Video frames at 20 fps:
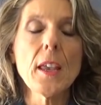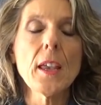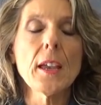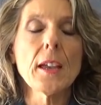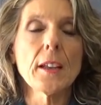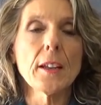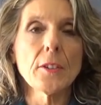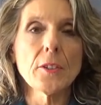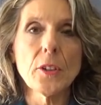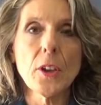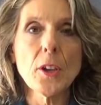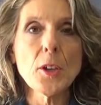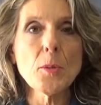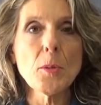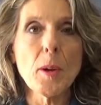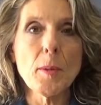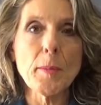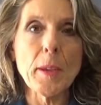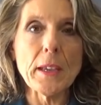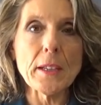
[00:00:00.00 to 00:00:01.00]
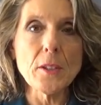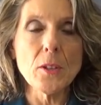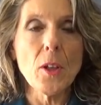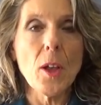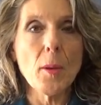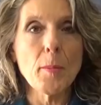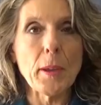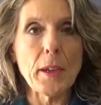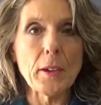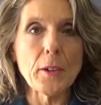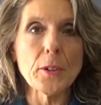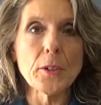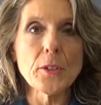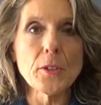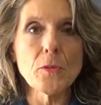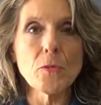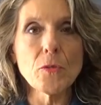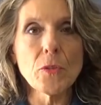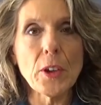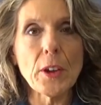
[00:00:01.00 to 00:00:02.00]
And I'll tell you what makes lawmakers
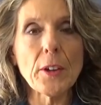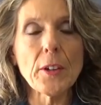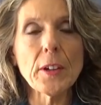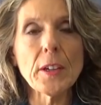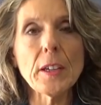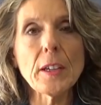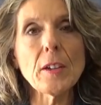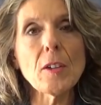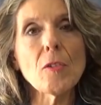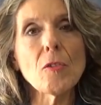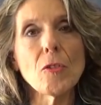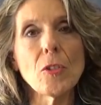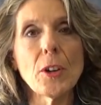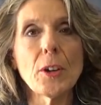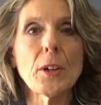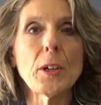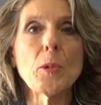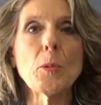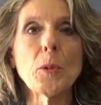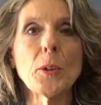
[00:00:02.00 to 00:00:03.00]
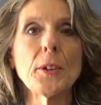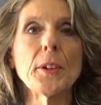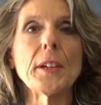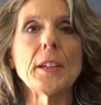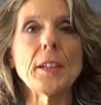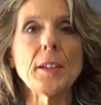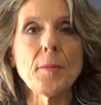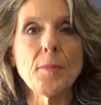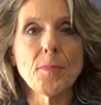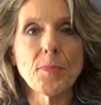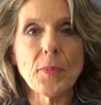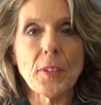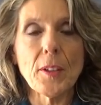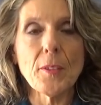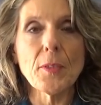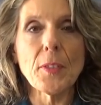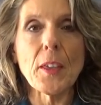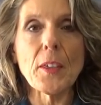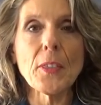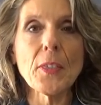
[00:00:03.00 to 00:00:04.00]
very, very worried
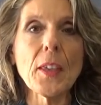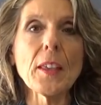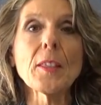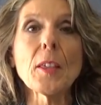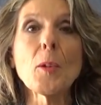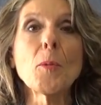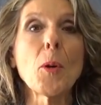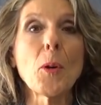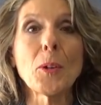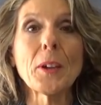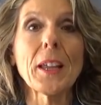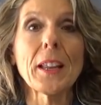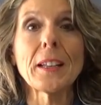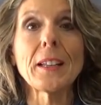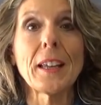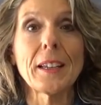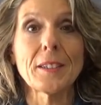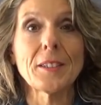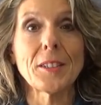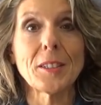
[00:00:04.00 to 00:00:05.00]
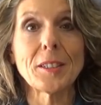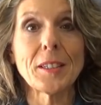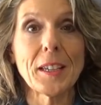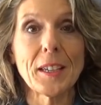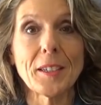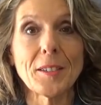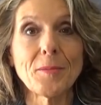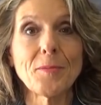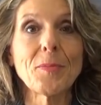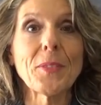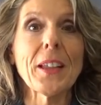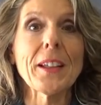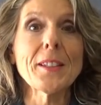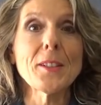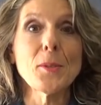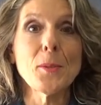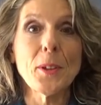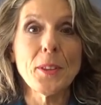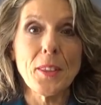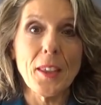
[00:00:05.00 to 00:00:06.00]
if they think they won't get elected again.
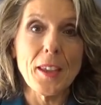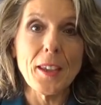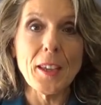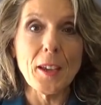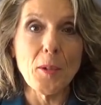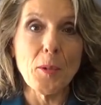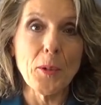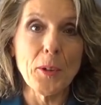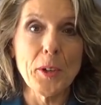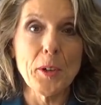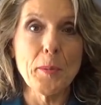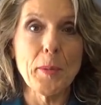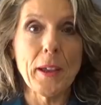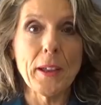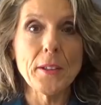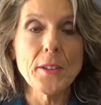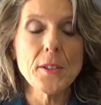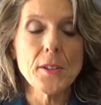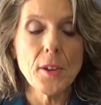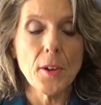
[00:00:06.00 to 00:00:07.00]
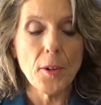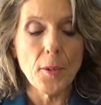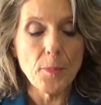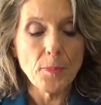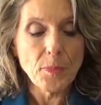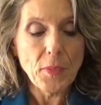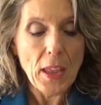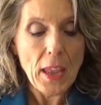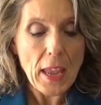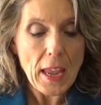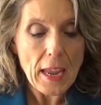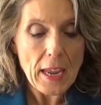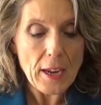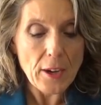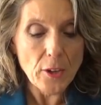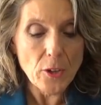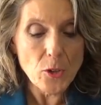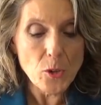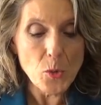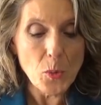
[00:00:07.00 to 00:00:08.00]
That's what they get worried about. So
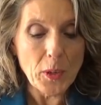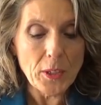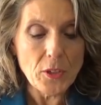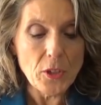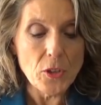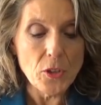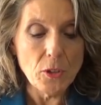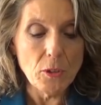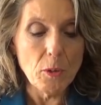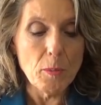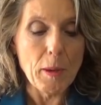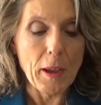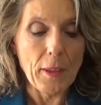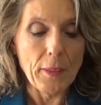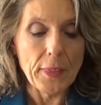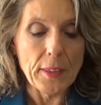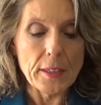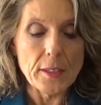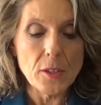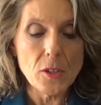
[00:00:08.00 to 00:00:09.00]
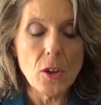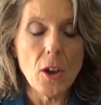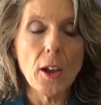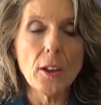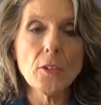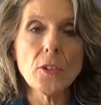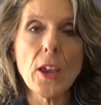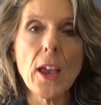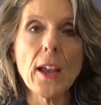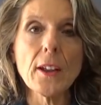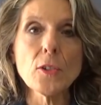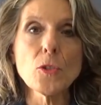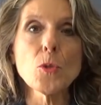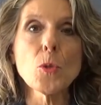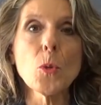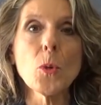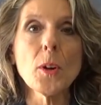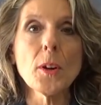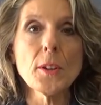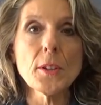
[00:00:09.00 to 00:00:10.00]
here's what to do about this. Contact
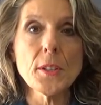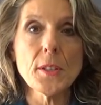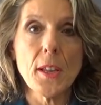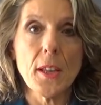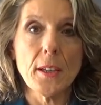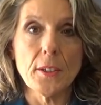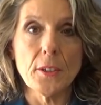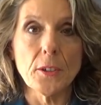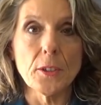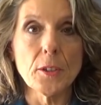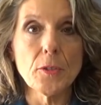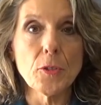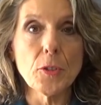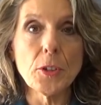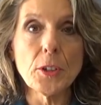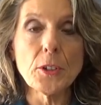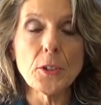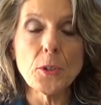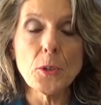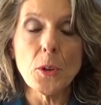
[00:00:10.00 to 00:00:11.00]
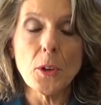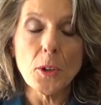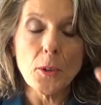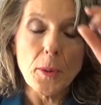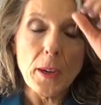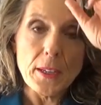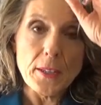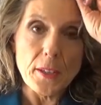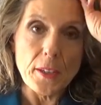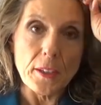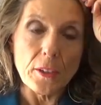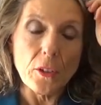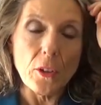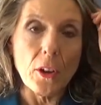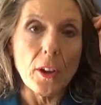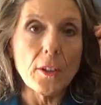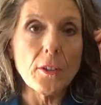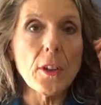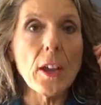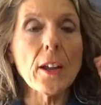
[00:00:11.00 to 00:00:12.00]
your senator. If you're a New York resident,
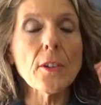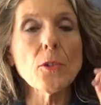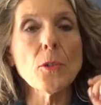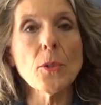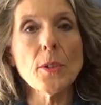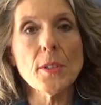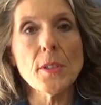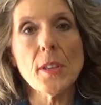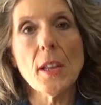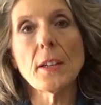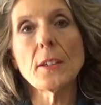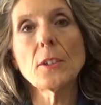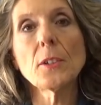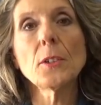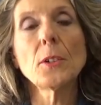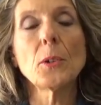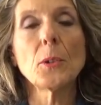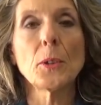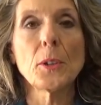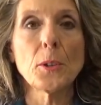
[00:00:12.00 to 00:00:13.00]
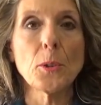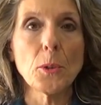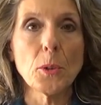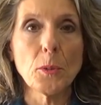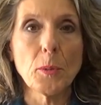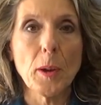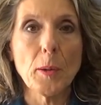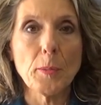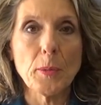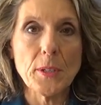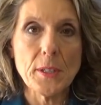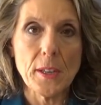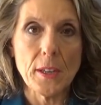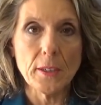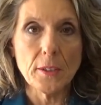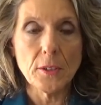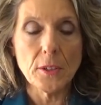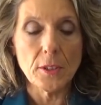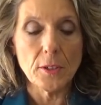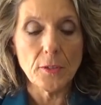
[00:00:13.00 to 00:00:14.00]
contact your senator or your
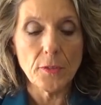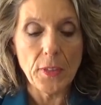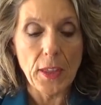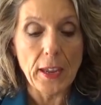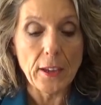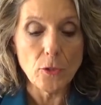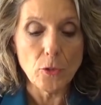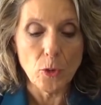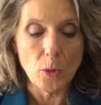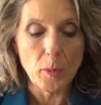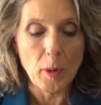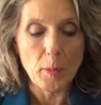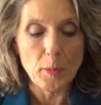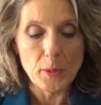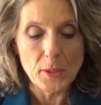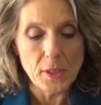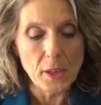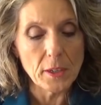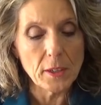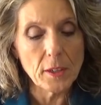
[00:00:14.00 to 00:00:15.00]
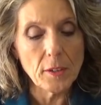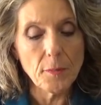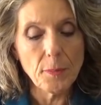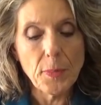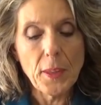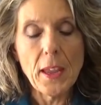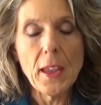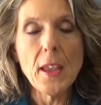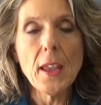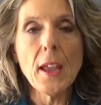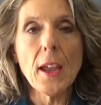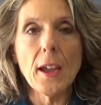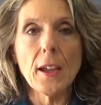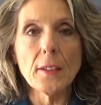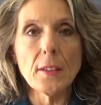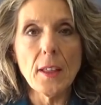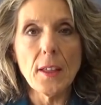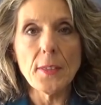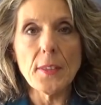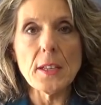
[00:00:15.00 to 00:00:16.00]
representative and your representative.
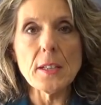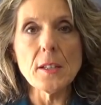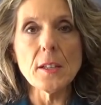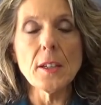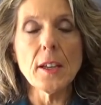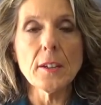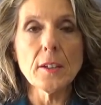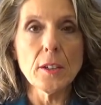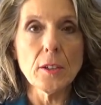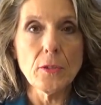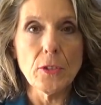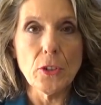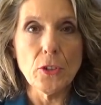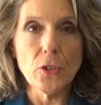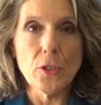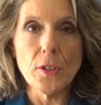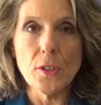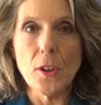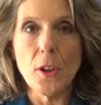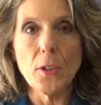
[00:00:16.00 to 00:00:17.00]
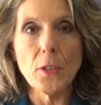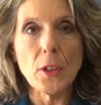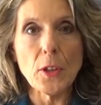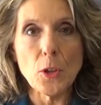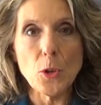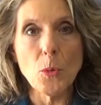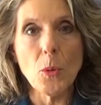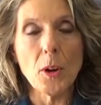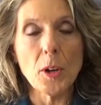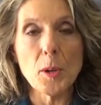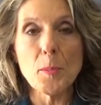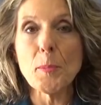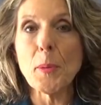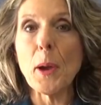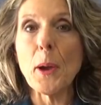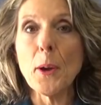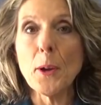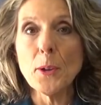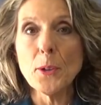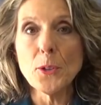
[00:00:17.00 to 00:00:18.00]
and let these elected officials know that you are
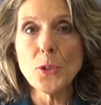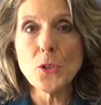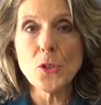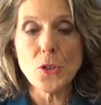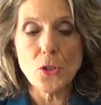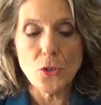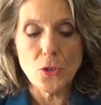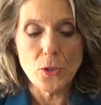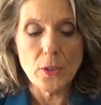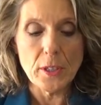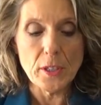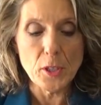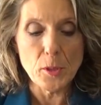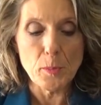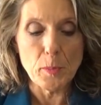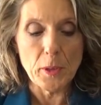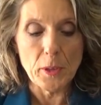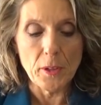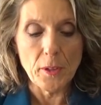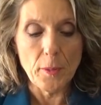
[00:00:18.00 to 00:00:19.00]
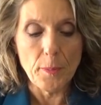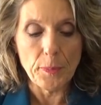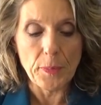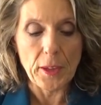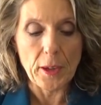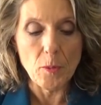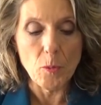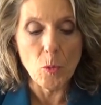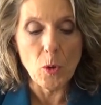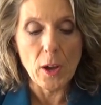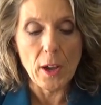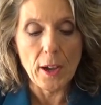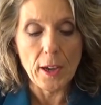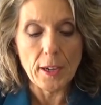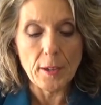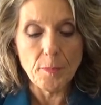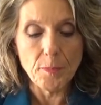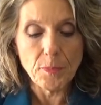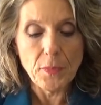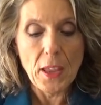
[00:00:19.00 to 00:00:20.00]
opposed to this bill and
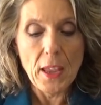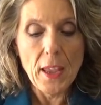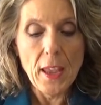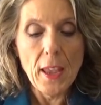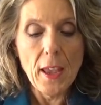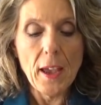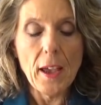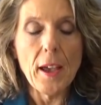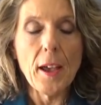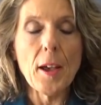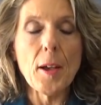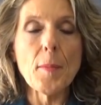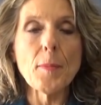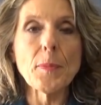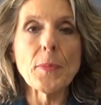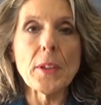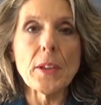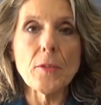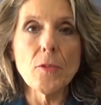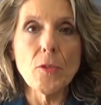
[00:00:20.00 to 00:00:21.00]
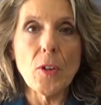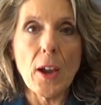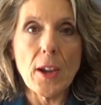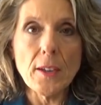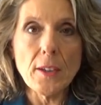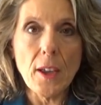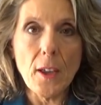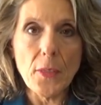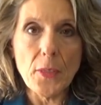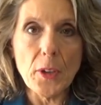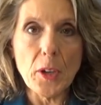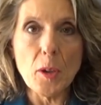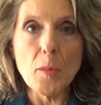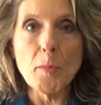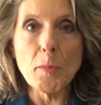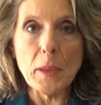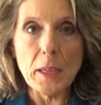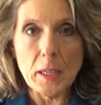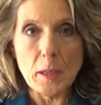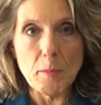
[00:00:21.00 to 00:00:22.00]
why. Um, find out the
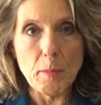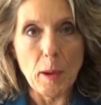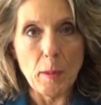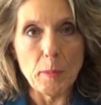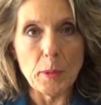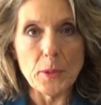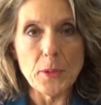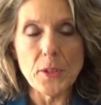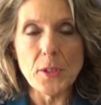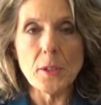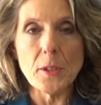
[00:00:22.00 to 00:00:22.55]
committee members.